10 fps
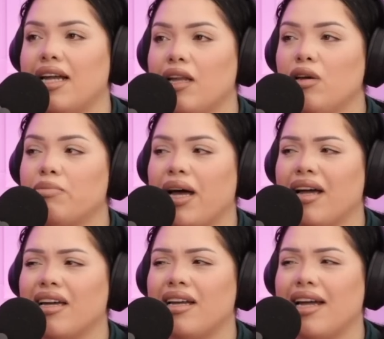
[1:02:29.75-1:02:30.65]
And I look
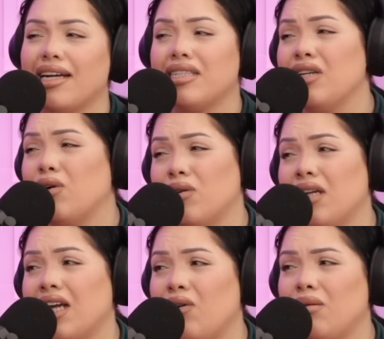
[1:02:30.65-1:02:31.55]
back and I actually own
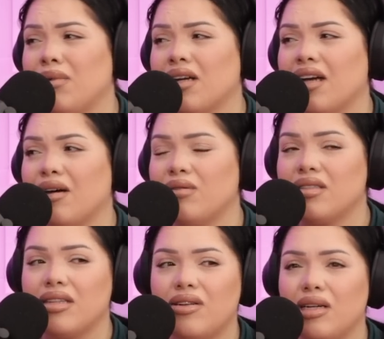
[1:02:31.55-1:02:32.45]
it now. I'm like, I
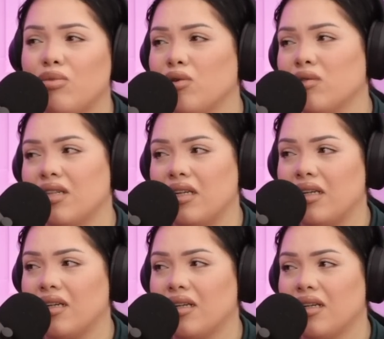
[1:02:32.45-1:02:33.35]
was literally a
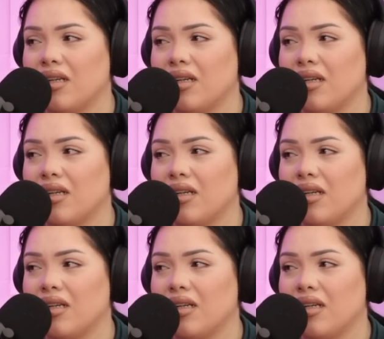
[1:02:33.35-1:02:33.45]
mocosa.